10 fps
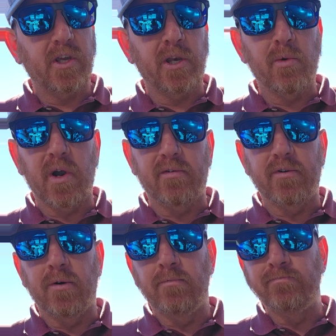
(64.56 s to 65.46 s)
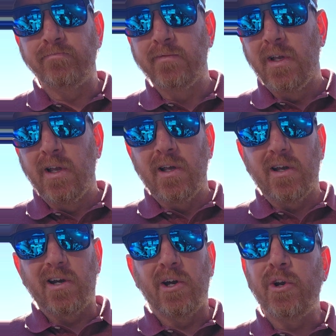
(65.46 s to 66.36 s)
anywhere from
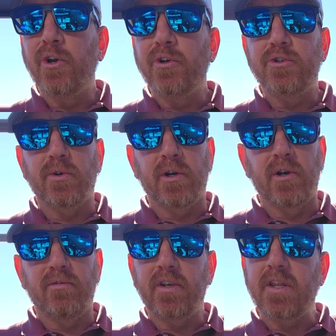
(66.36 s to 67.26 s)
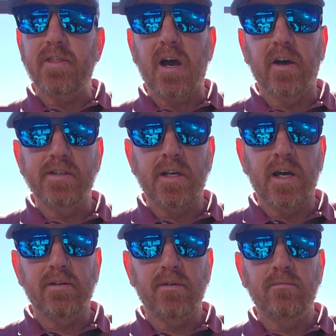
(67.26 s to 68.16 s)
100 to 150,000
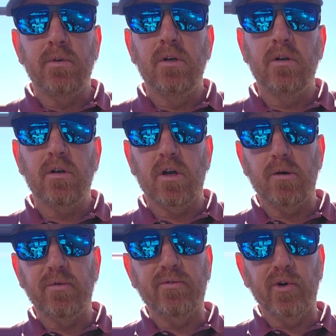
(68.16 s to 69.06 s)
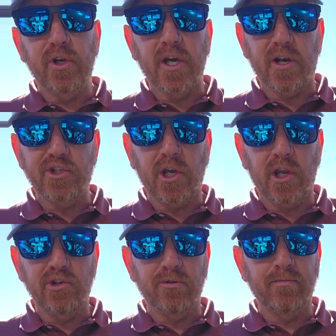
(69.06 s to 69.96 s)
out of them before you got to
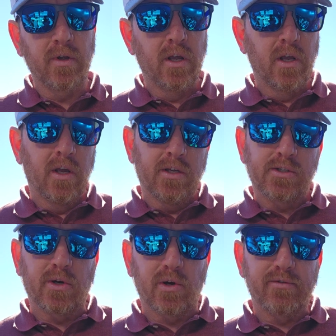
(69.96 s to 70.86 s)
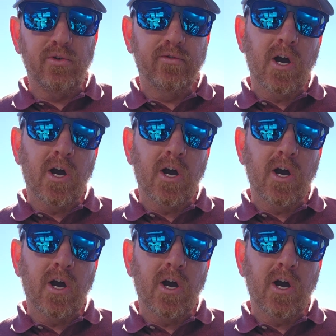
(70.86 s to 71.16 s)
change them. So if you've